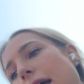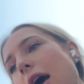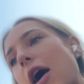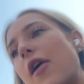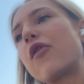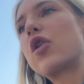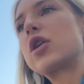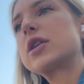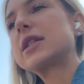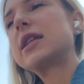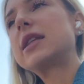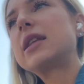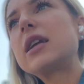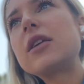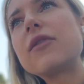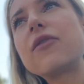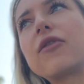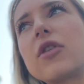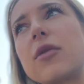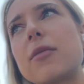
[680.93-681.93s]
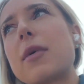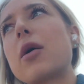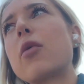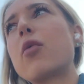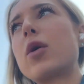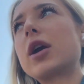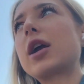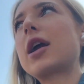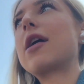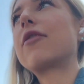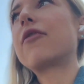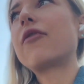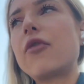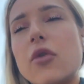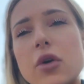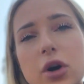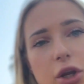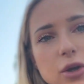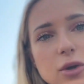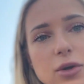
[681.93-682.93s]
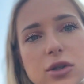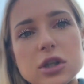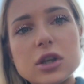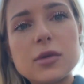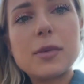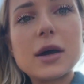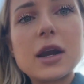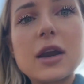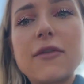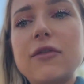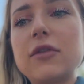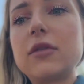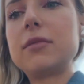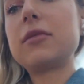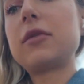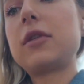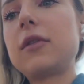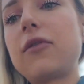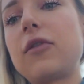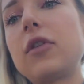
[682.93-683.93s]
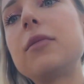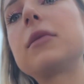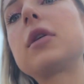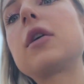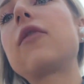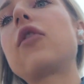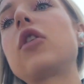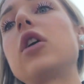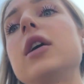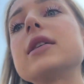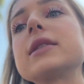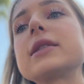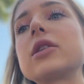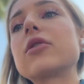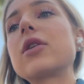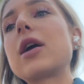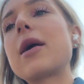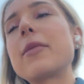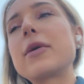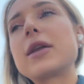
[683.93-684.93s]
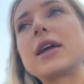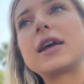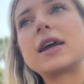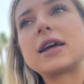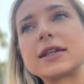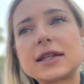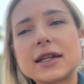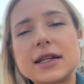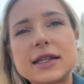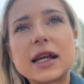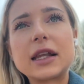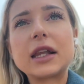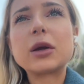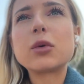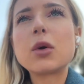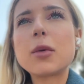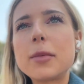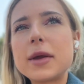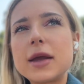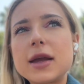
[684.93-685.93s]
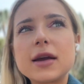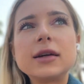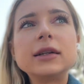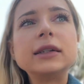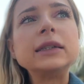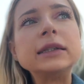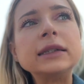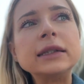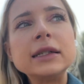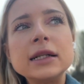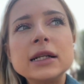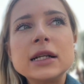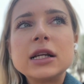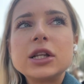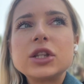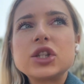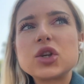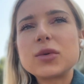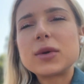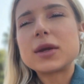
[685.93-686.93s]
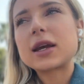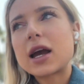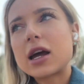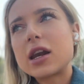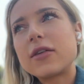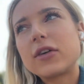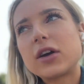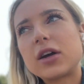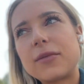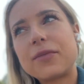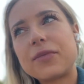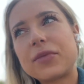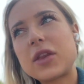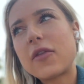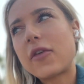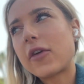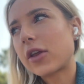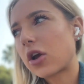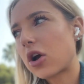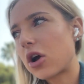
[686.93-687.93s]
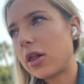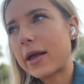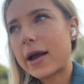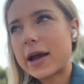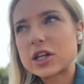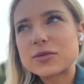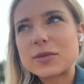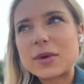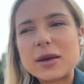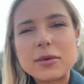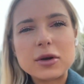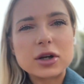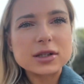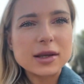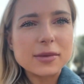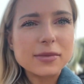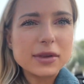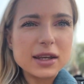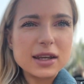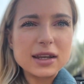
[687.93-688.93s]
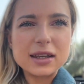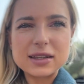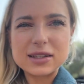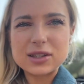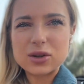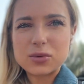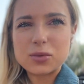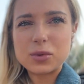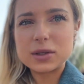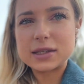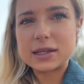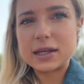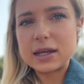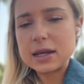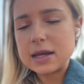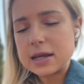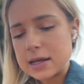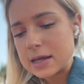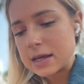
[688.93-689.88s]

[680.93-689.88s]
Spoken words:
Of course, I didn't film my workout for YouTube, but I filmed it for Instagram, and as I said, I will be doing kind of a different collage maybe or something, so we'll see.